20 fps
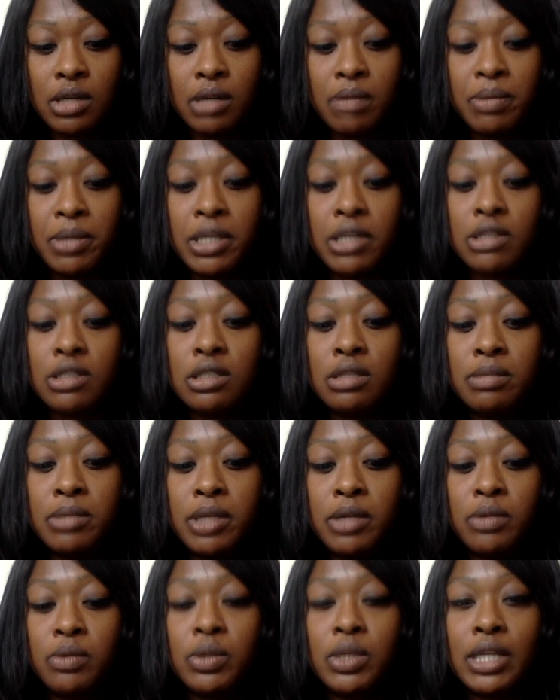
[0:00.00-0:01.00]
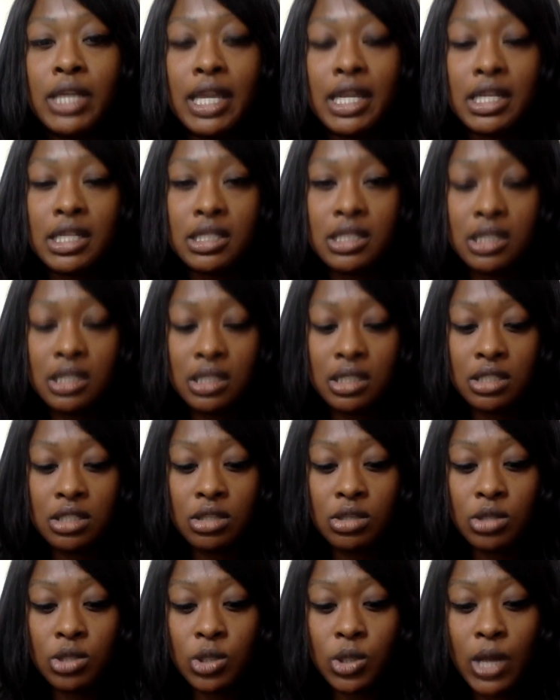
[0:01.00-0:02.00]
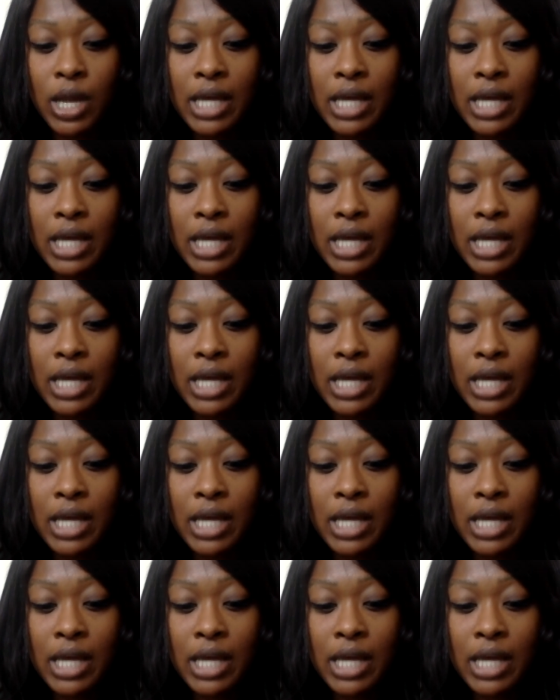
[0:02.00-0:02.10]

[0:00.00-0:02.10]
appeared to be related to the social